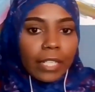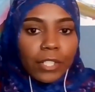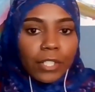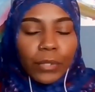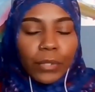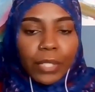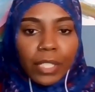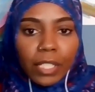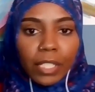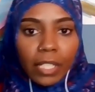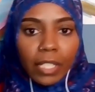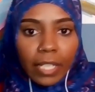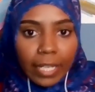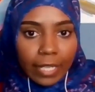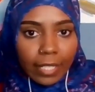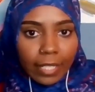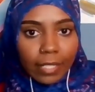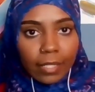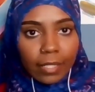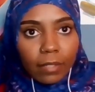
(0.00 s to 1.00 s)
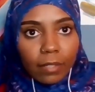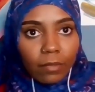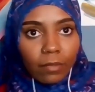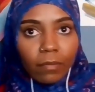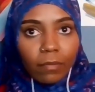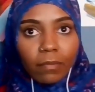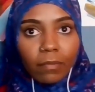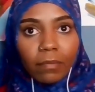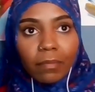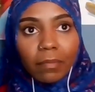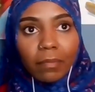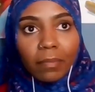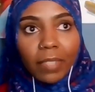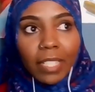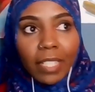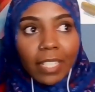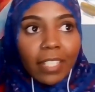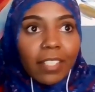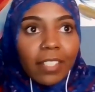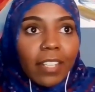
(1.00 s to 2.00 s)
Georgia has
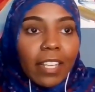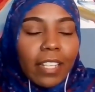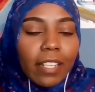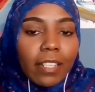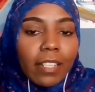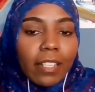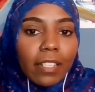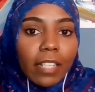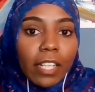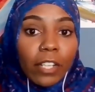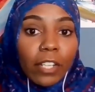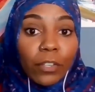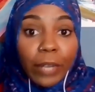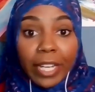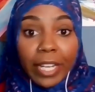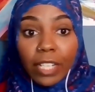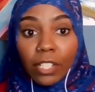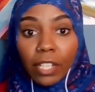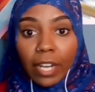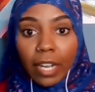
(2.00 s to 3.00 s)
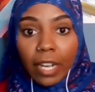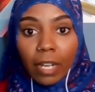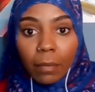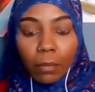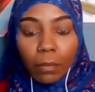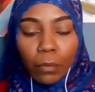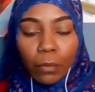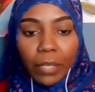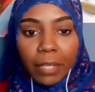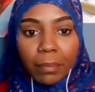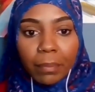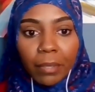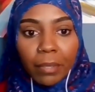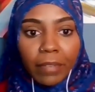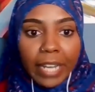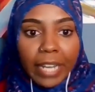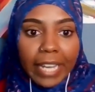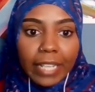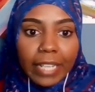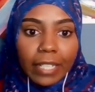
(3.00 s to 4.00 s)
done a great job with
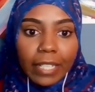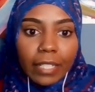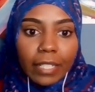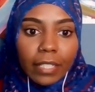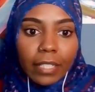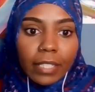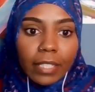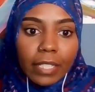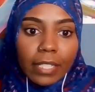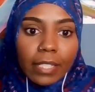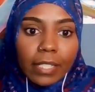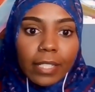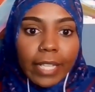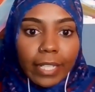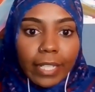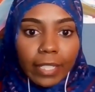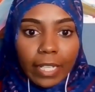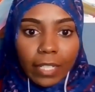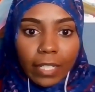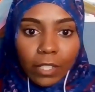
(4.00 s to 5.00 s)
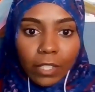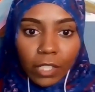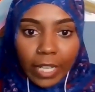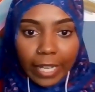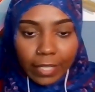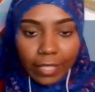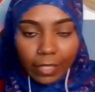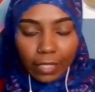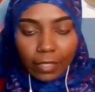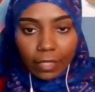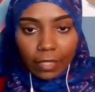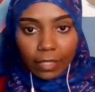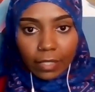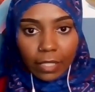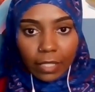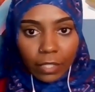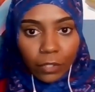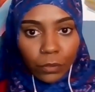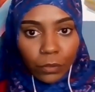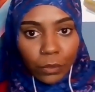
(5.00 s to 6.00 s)
providing these technology
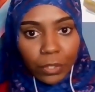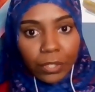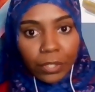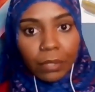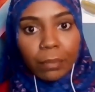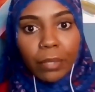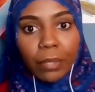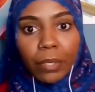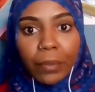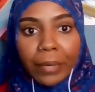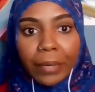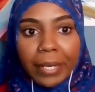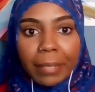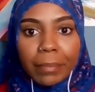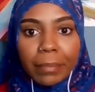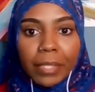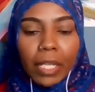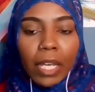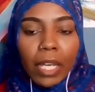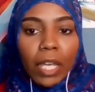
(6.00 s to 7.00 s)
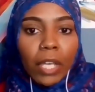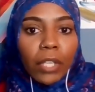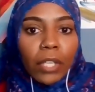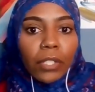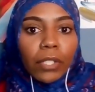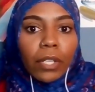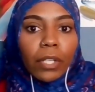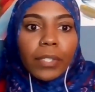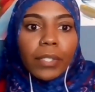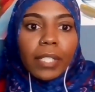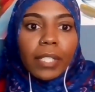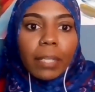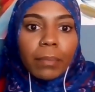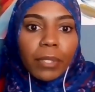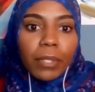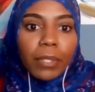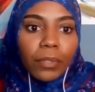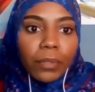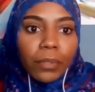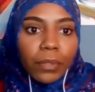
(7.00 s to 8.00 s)
accesses in nutrition programs.
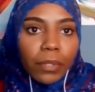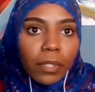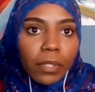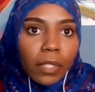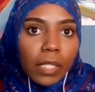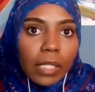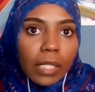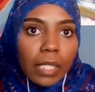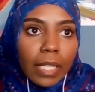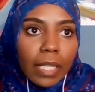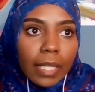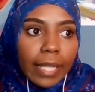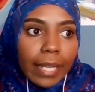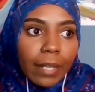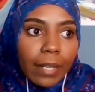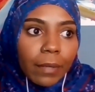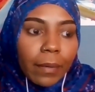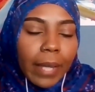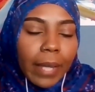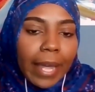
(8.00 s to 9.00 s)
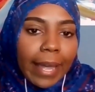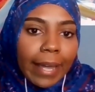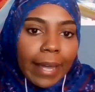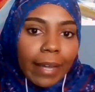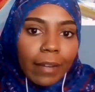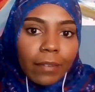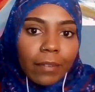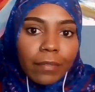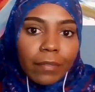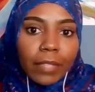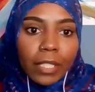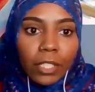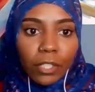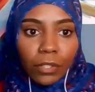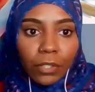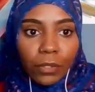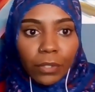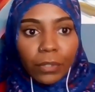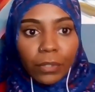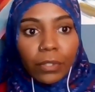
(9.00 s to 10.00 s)
Some schools, the
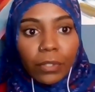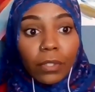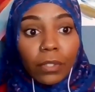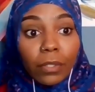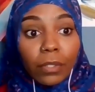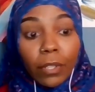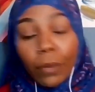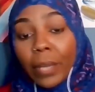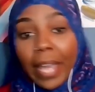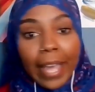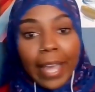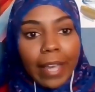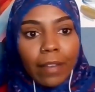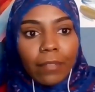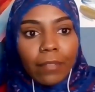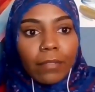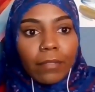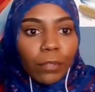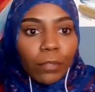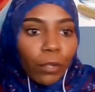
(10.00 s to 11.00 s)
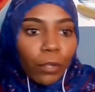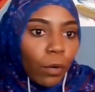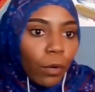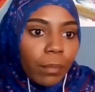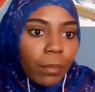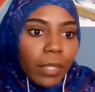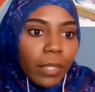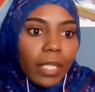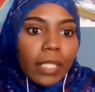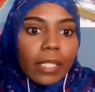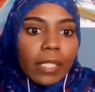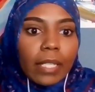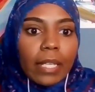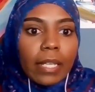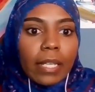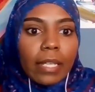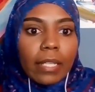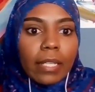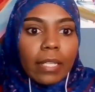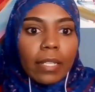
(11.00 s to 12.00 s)
children don't have Chromebooks
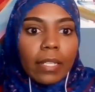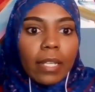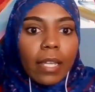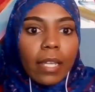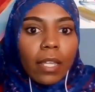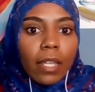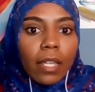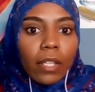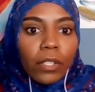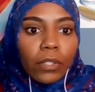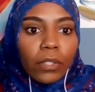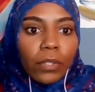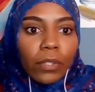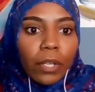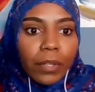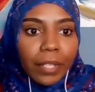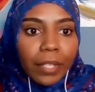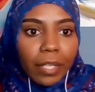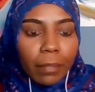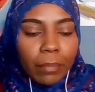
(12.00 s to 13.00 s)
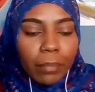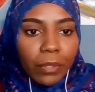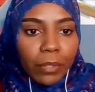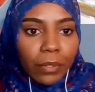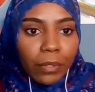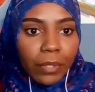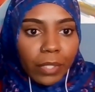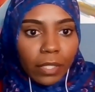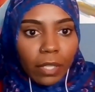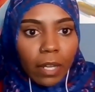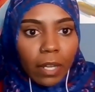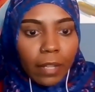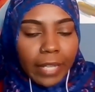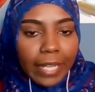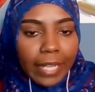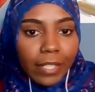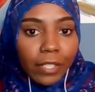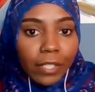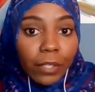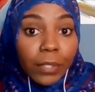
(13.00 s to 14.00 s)
and, the computers and all
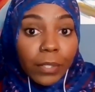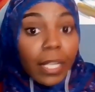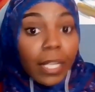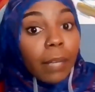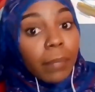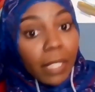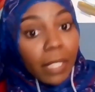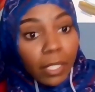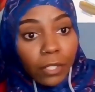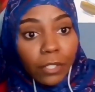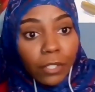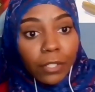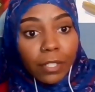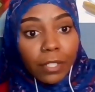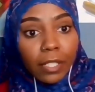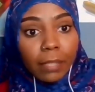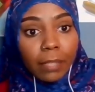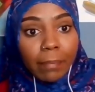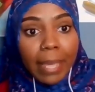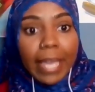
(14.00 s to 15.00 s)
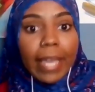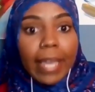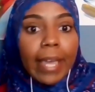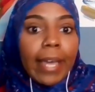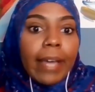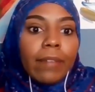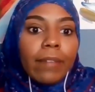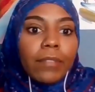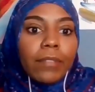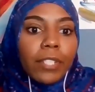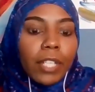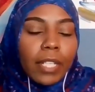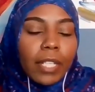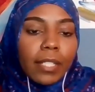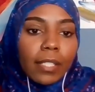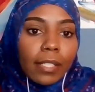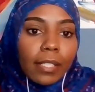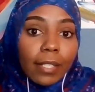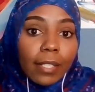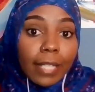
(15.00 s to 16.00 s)
that. So some teachers may have
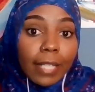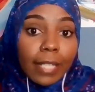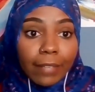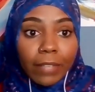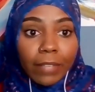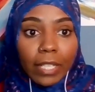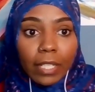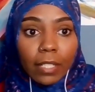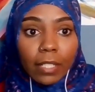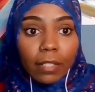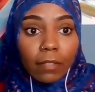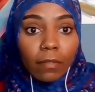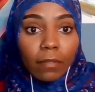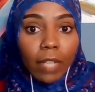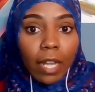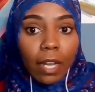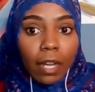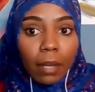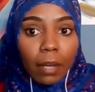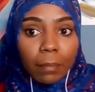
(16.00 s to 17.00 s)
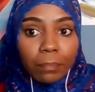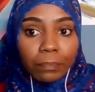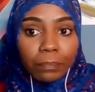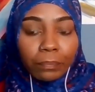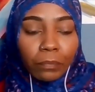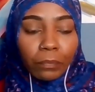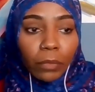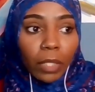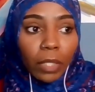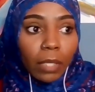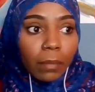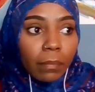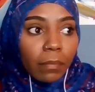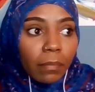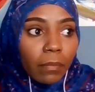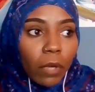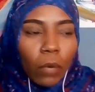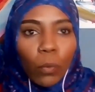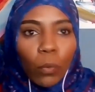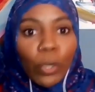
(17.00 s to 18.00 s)
just given
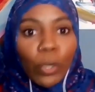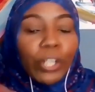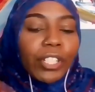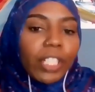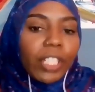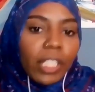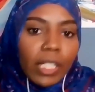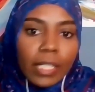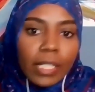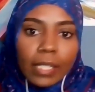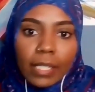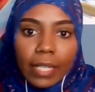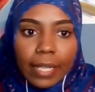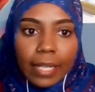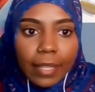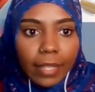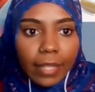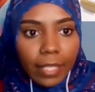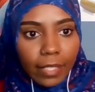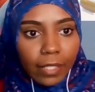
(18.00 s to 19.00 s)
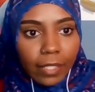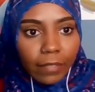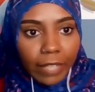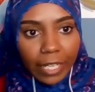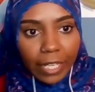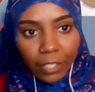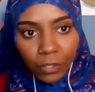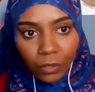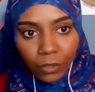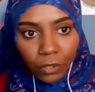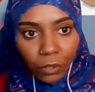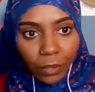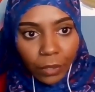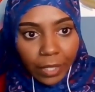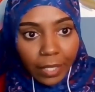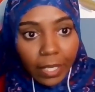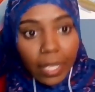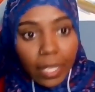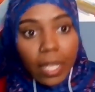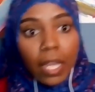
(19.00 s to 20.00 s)
worksheets and things of that
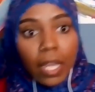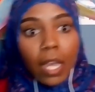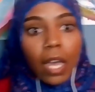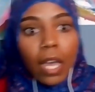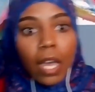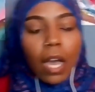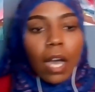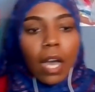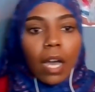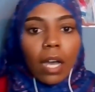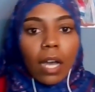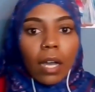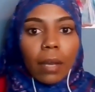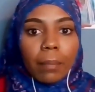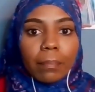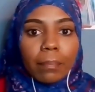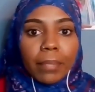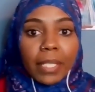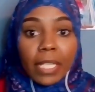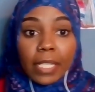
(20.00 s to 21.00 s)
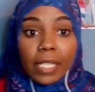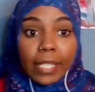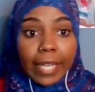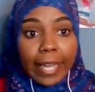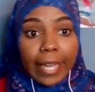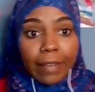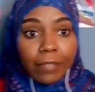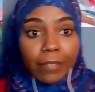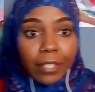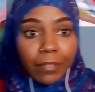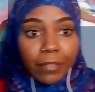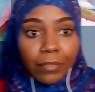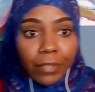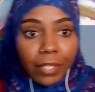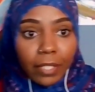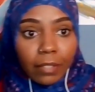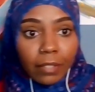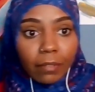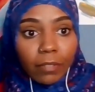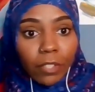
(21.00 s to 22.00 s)
sort because they have
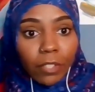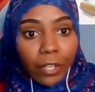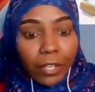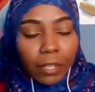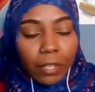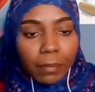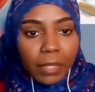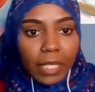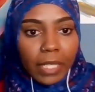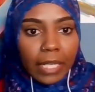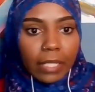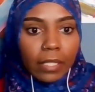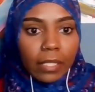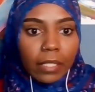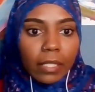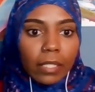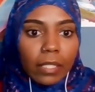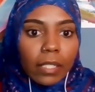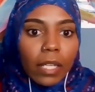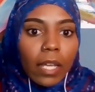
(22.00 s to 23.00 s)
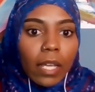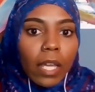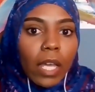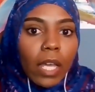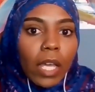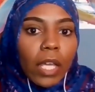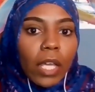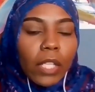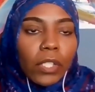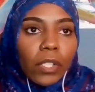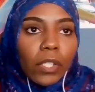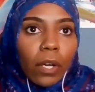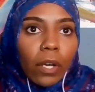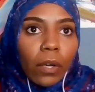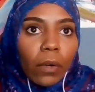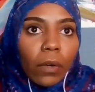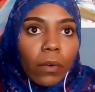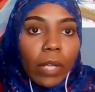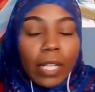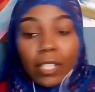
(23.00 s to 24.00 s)
different circumstances.
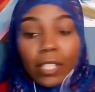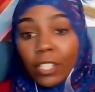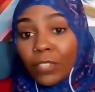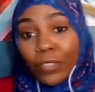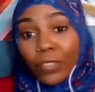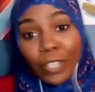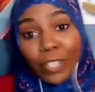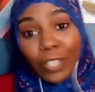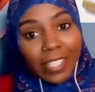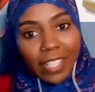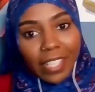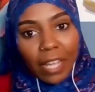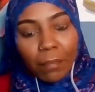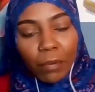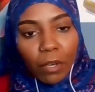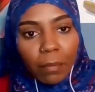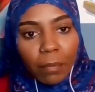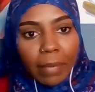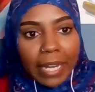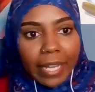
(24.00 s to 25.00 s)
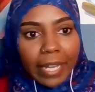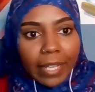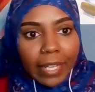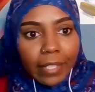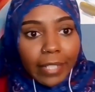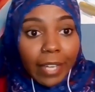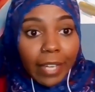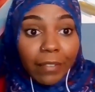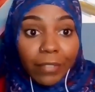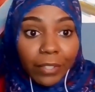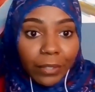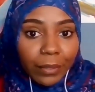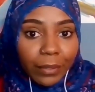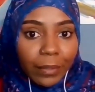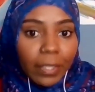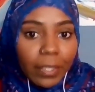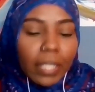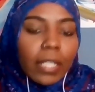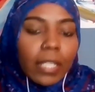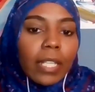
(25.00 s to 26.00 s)
So just for example, my
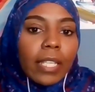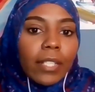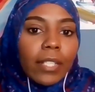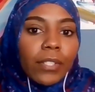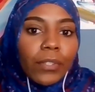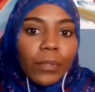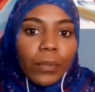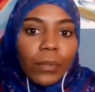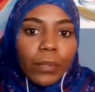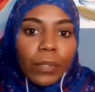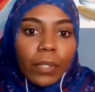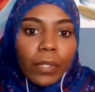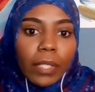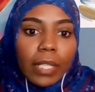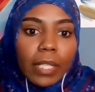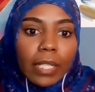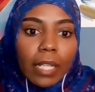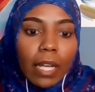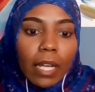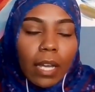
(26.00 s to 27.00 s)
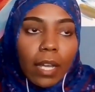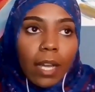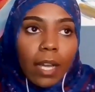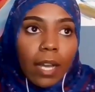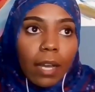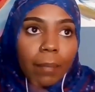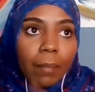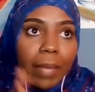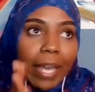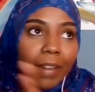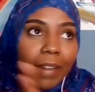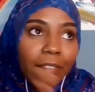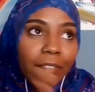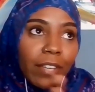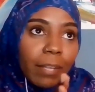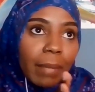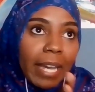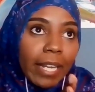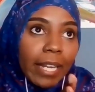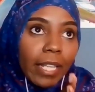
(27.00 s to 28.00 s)
nephew, his school,
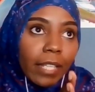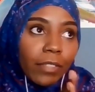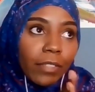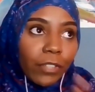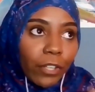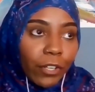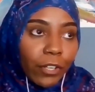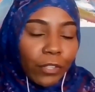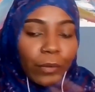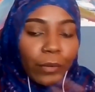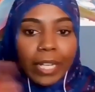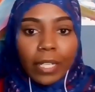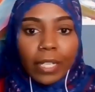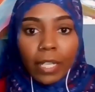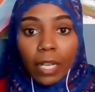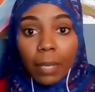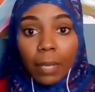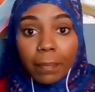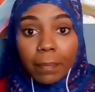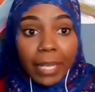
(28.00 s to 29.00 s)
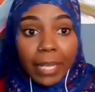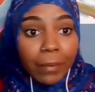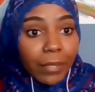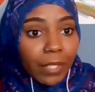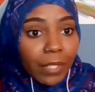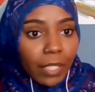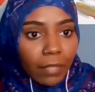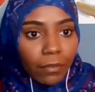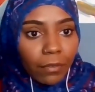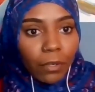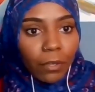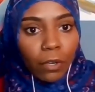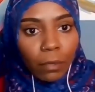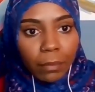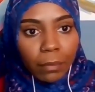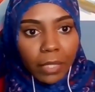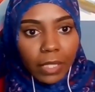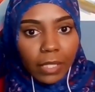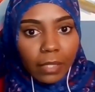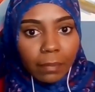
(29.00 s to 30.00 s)
everybody third grade and up, they received
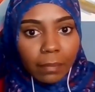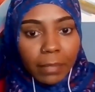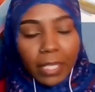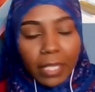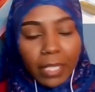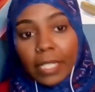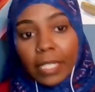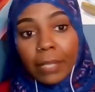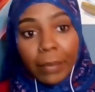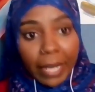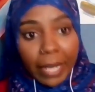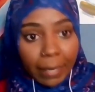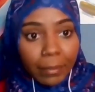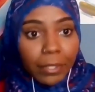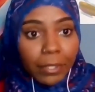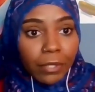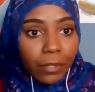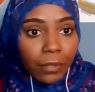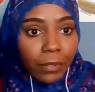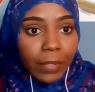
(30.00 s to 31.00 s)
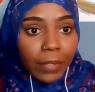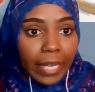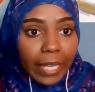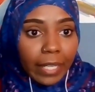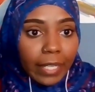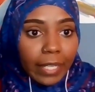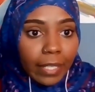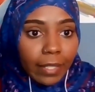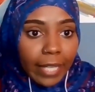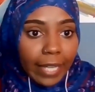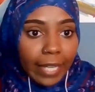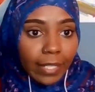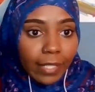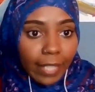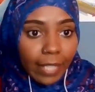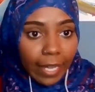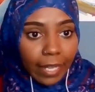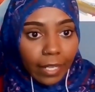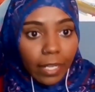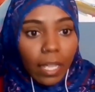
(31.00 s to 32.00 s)
Chromebooks because they were able to do that in that
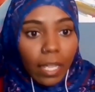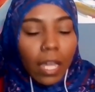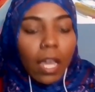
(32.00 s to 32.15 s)
state.